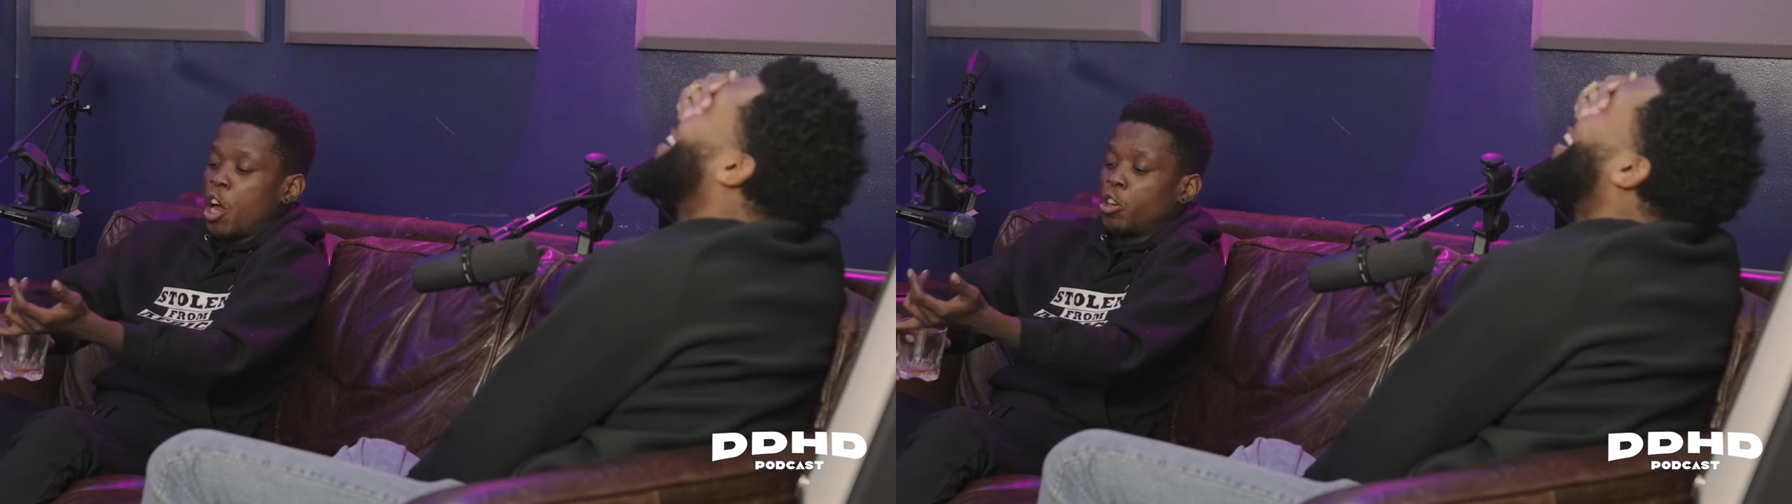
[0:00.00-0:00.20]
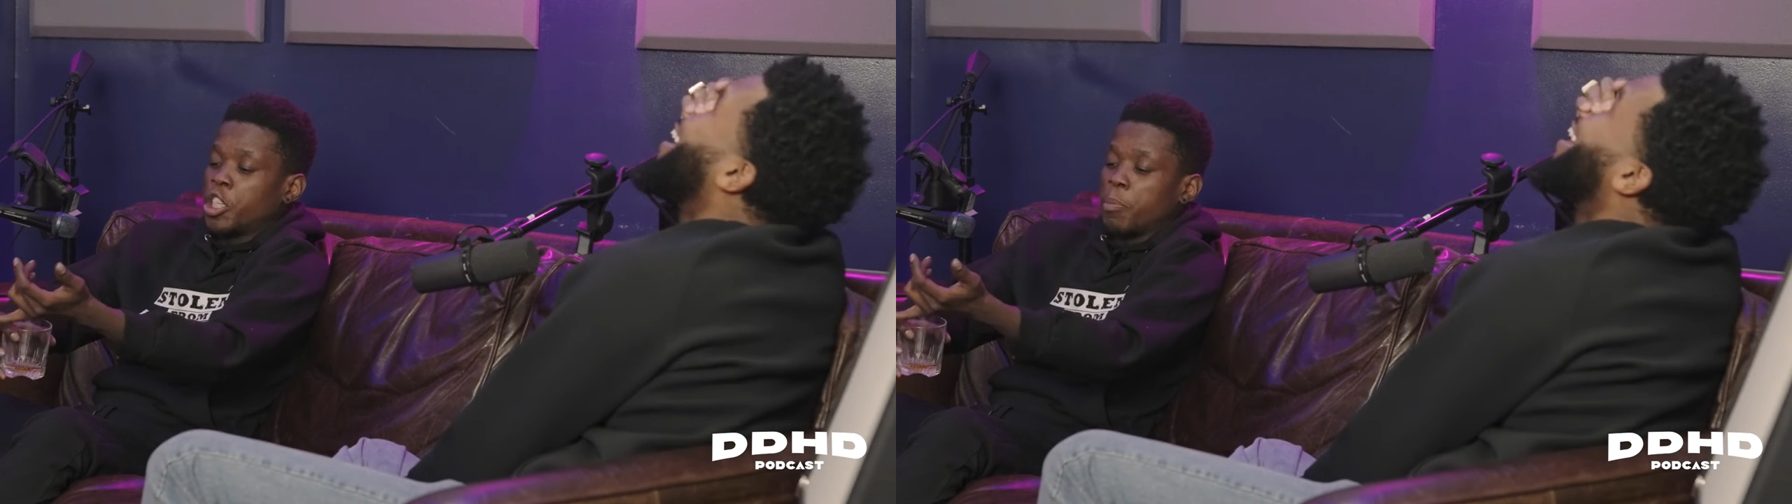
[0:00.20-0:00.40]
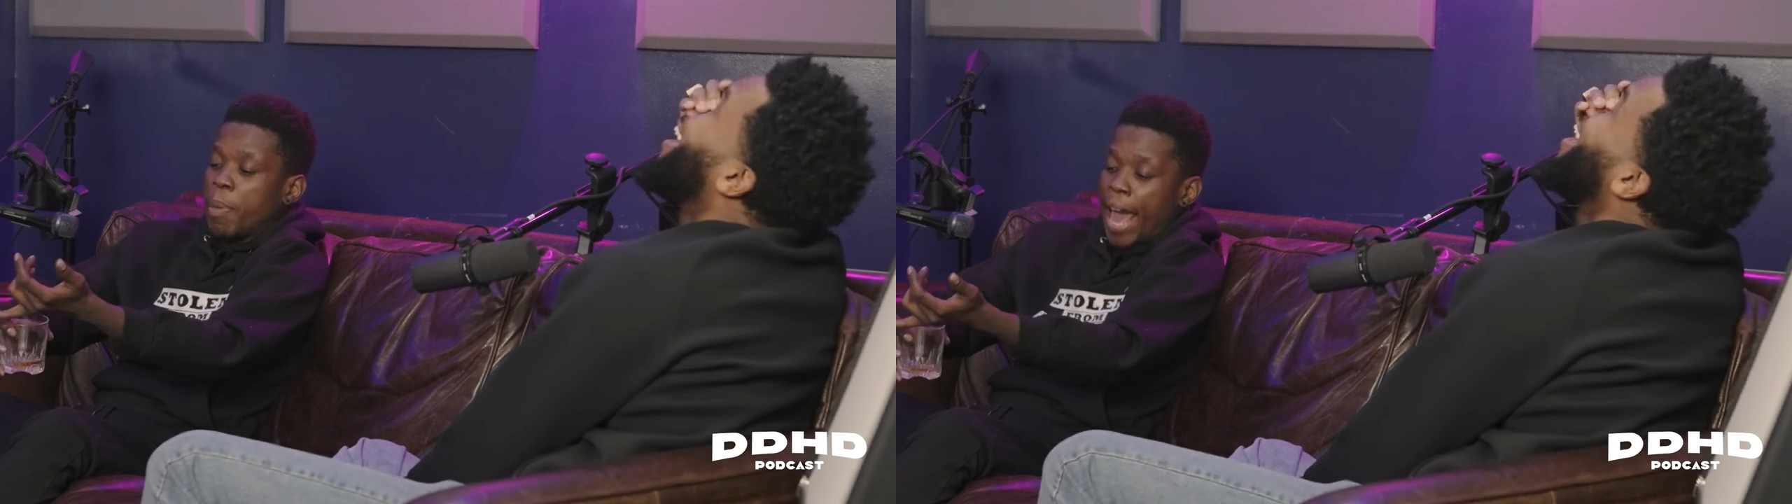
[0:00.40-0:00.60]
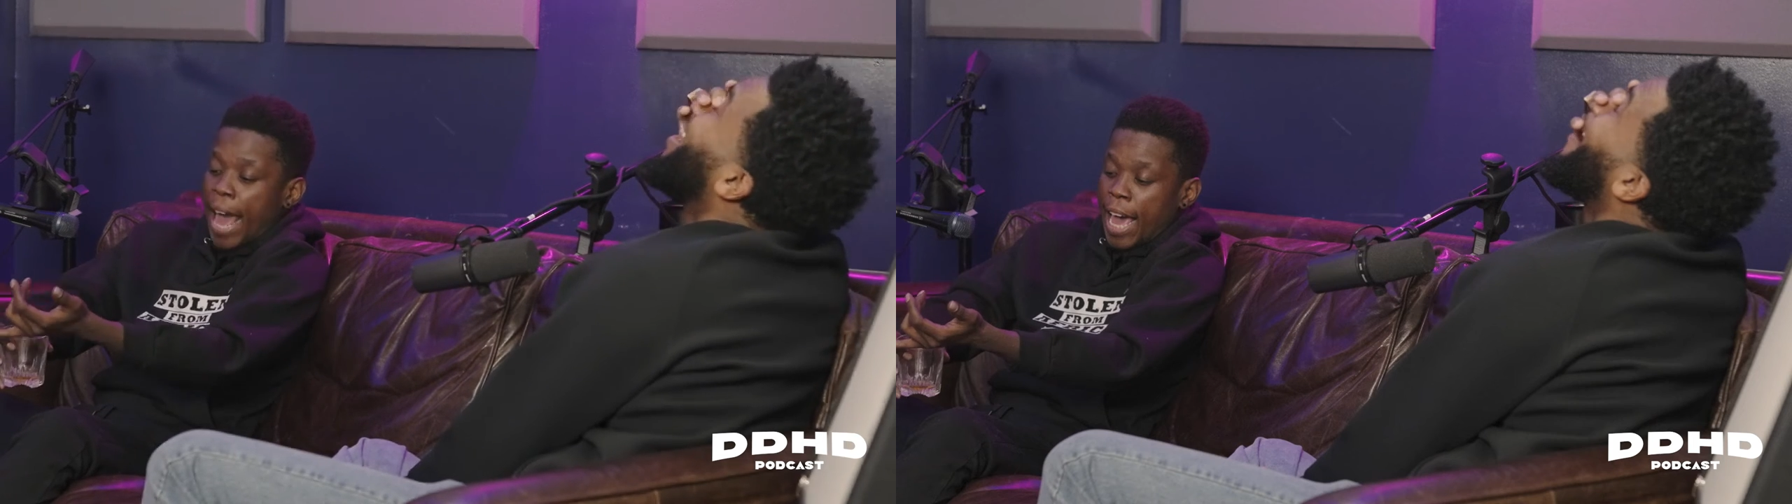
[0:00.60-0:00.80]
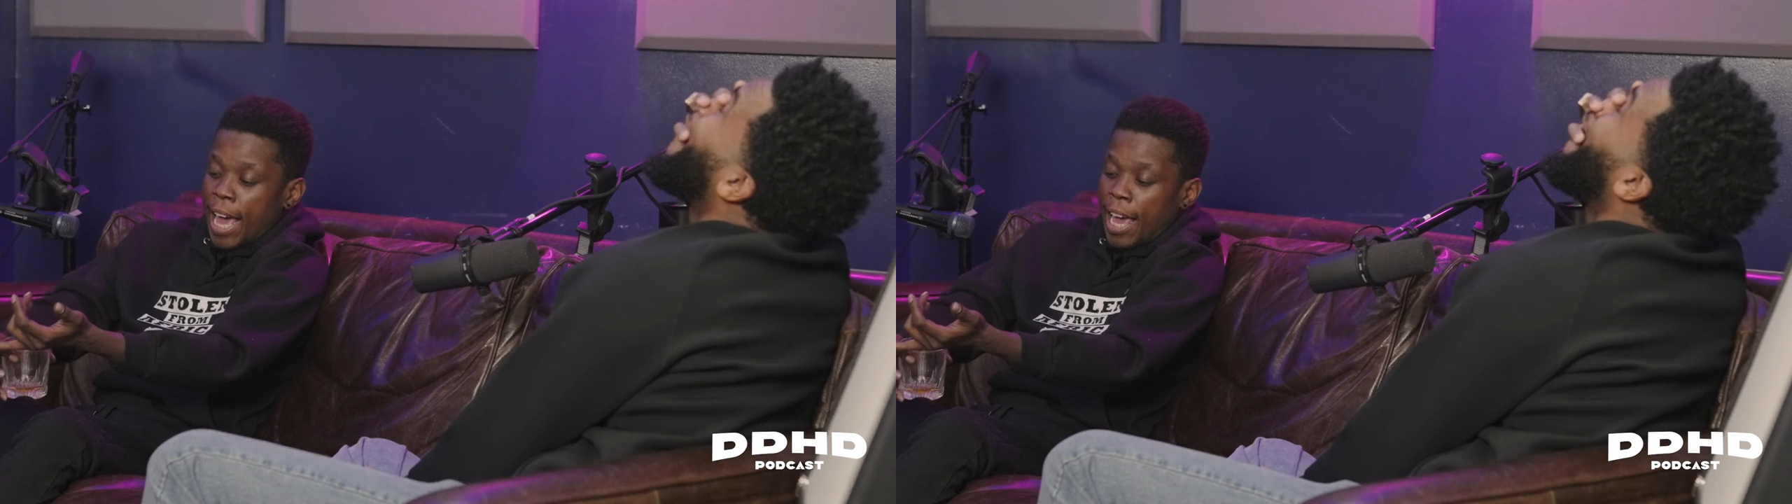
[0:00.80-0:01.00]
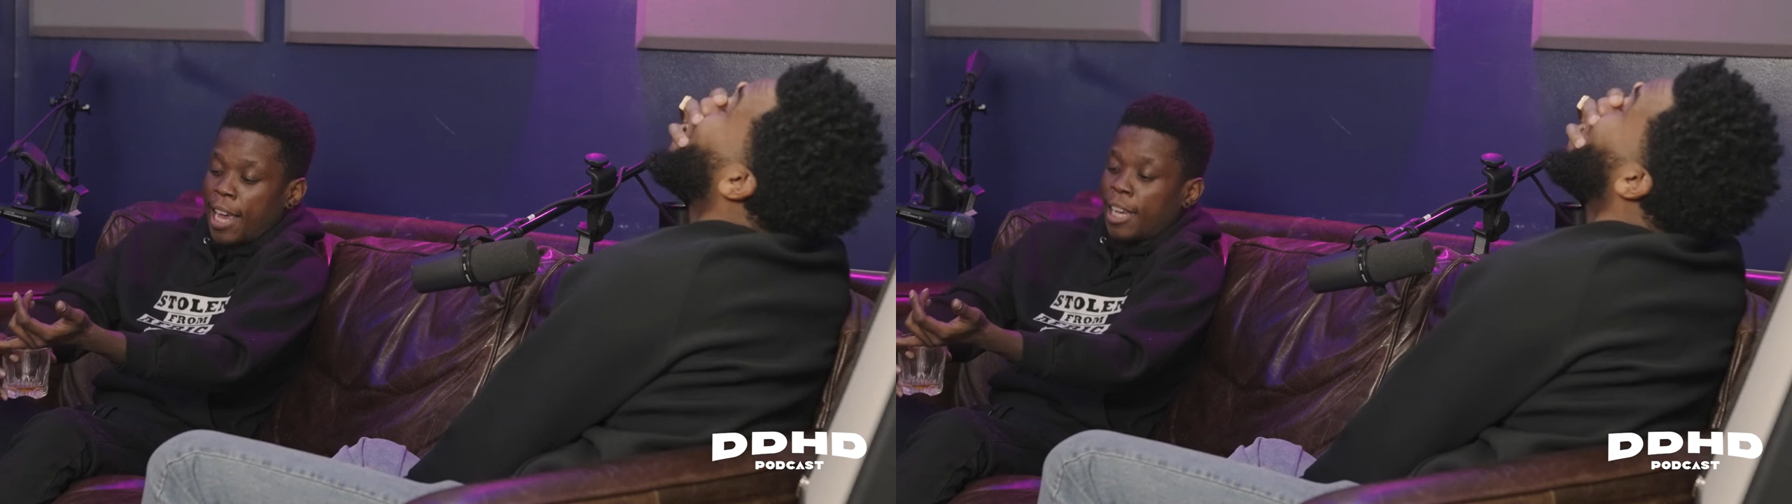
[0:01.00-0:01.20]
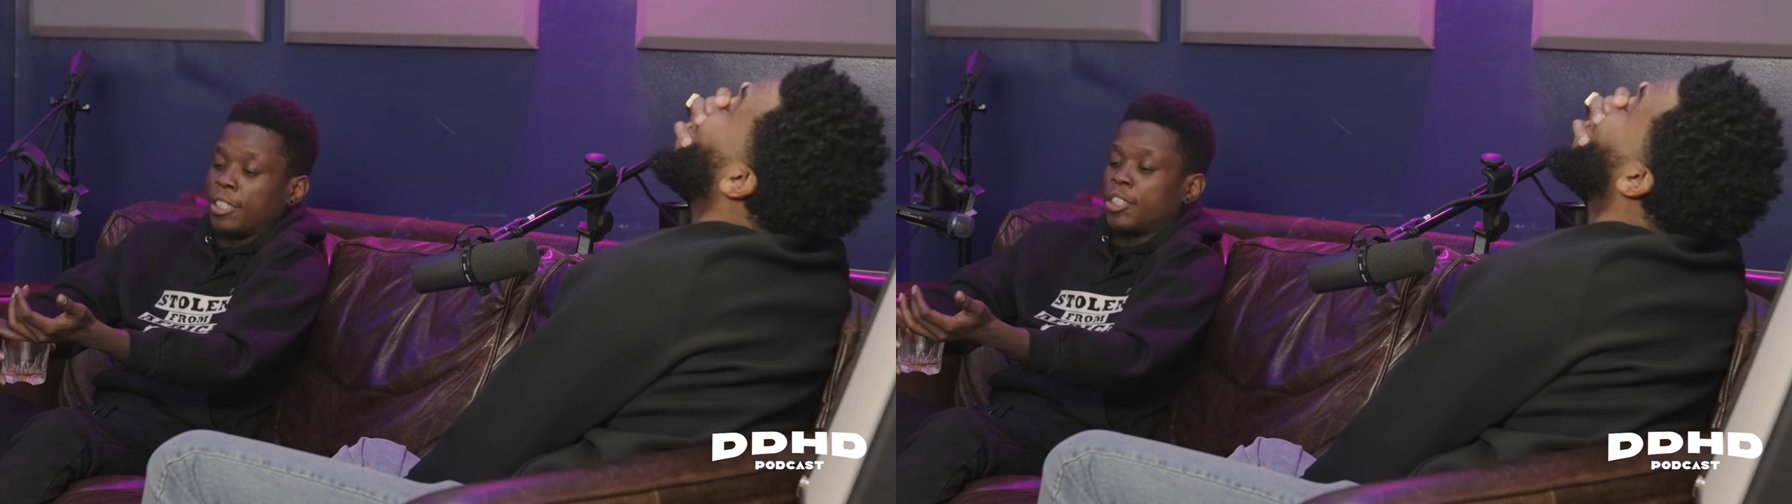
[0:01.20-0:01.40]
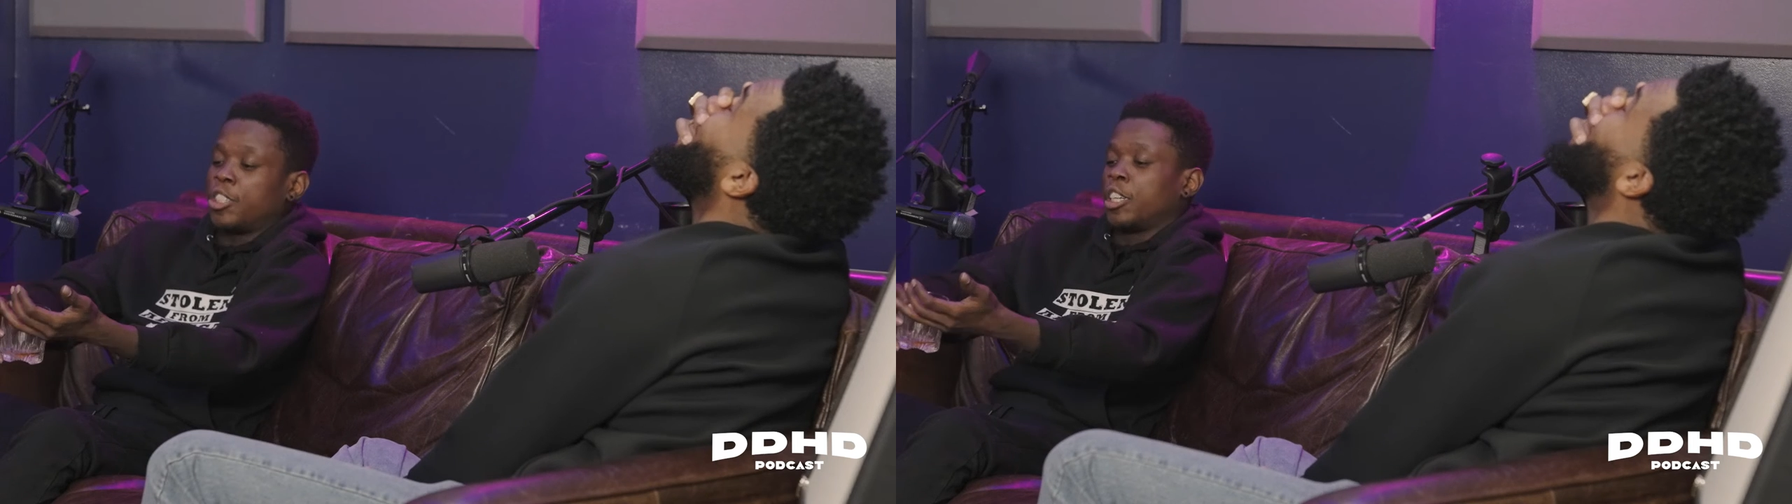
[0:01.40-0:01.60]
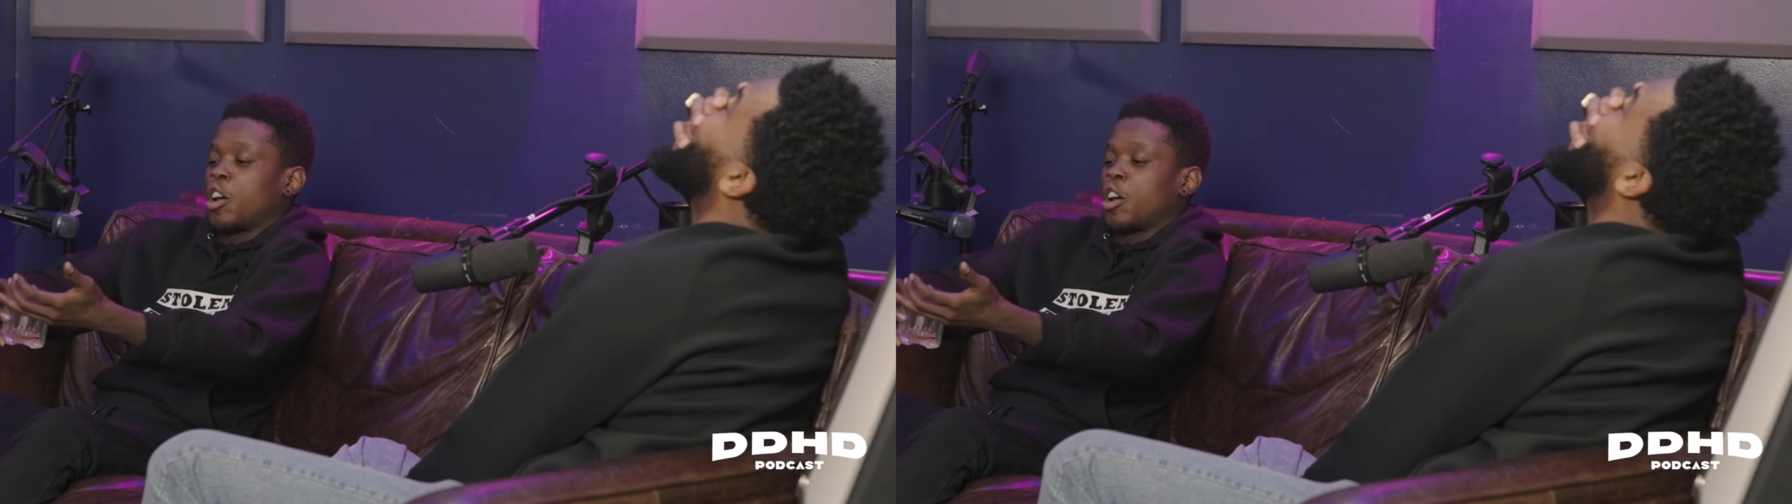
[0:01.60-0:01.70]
knows Shabazz.